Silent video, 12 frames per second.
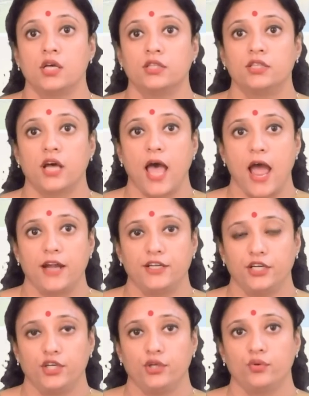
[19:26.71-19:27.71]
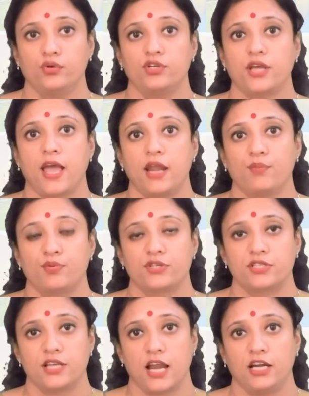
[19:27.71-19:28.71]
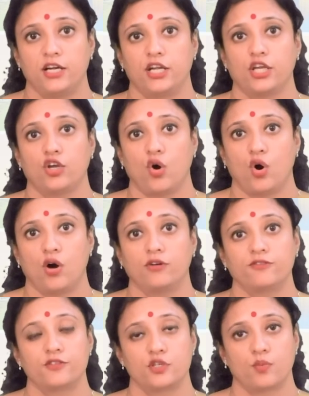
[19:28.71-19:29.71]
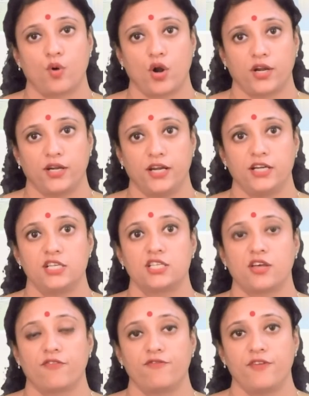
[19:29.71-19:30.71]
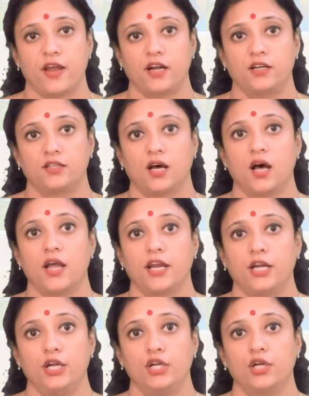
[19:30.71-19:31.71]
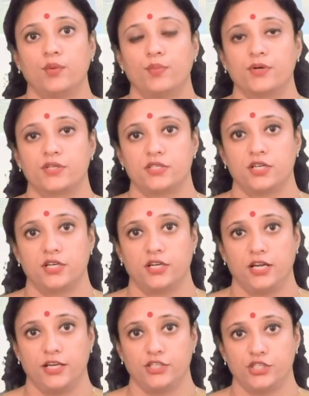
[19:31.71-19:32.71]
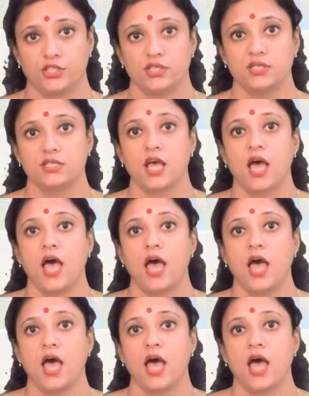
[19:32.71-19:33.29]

The attitude and personality of subordinates affect the interpersonal relations,